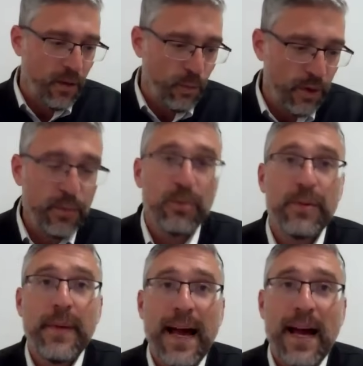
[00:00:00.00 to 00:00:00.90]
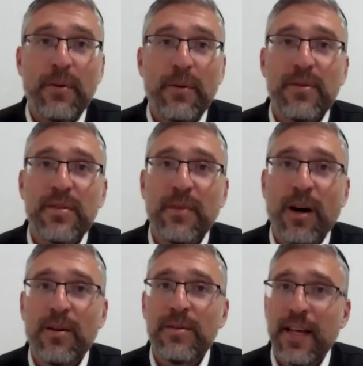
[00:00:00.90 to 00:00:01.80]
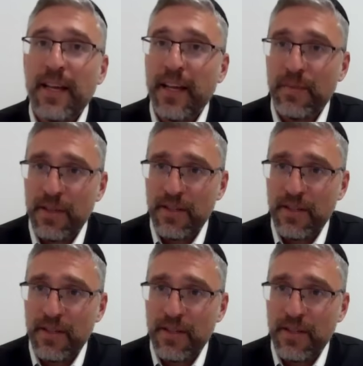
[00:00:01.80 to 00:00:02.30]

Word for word: We will be back with you tomorrow, 10 a.m.